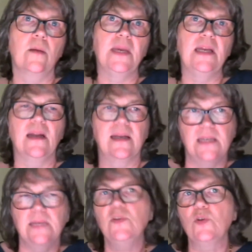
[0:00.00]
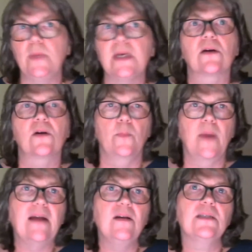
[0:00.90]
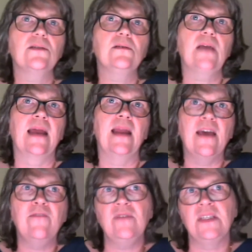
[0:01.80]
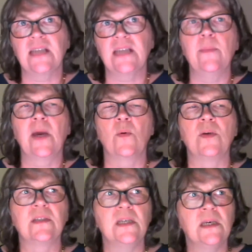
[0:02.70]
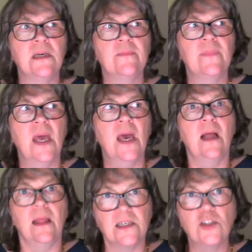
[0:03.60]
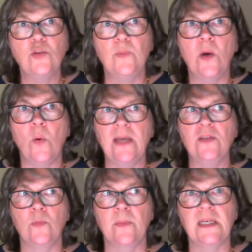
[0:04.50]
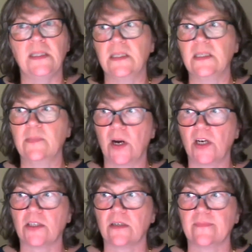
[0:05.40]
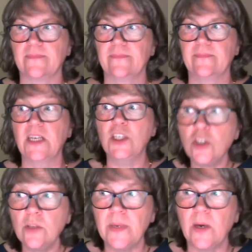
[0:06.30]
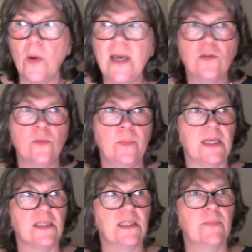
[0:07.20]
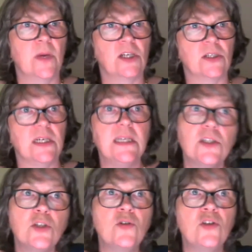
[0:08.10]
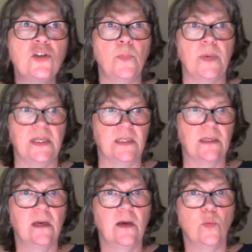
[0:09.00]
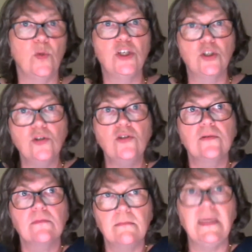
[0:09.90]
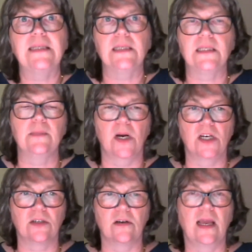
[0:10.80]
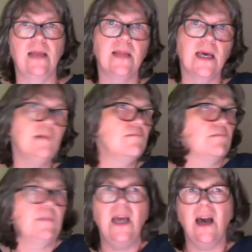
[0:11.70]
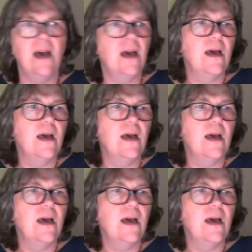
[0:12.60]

in an attempt to make a comparison. And every time I was thinking, there should be a way to make this smarter. There should be a way to make this smarter. It's too stupid. We should make this smarter. And then, yeah,